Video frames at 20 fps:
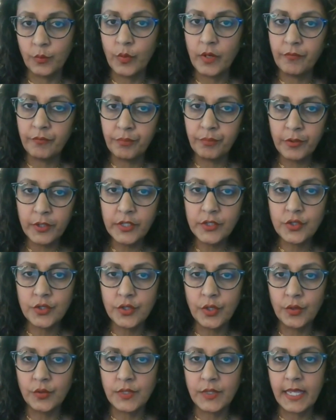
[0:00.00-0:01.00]
And we
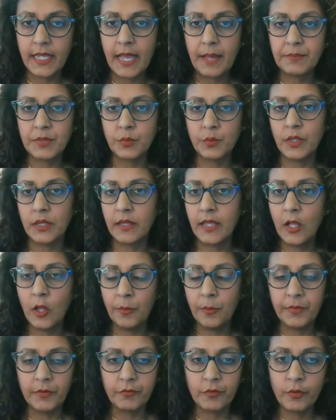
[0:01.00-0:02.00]
bridged those gaps with the
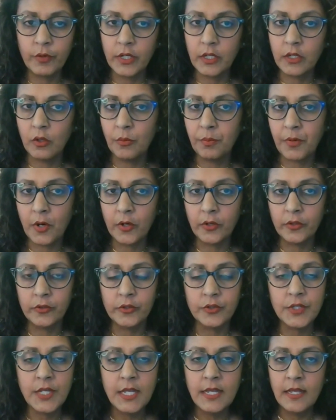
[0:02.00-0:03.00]
help of critical
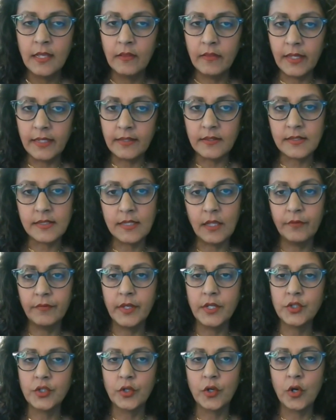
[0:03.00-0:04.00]
partners like the
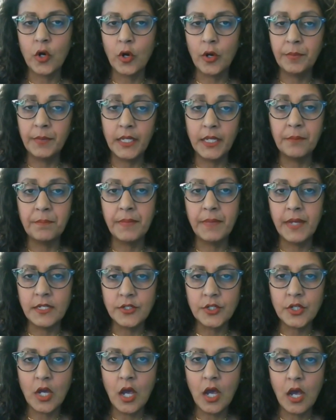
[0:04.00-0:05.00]
Salvation Army and
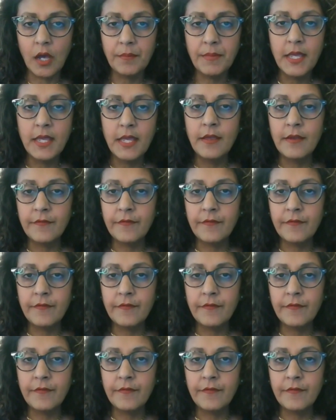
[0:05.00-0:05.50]
Ben Todd.